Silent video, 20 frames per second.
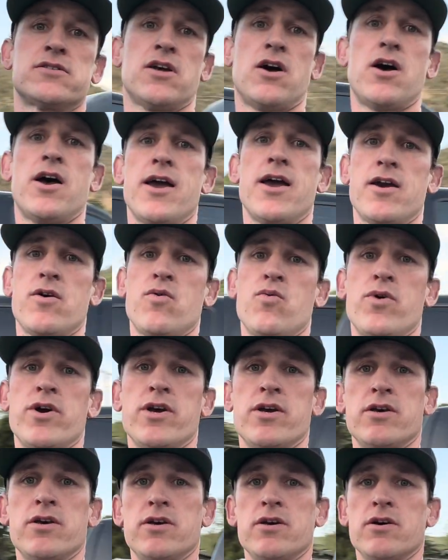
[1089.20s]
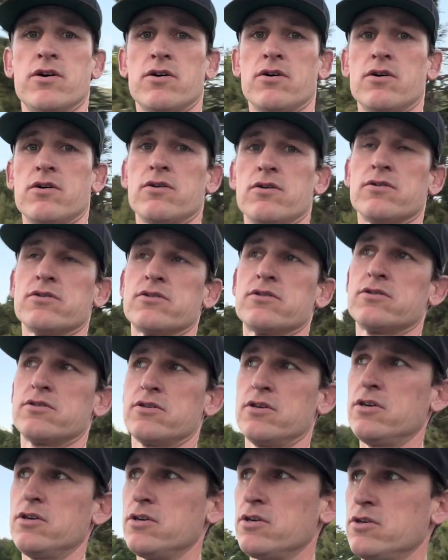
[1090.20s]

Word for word: I will see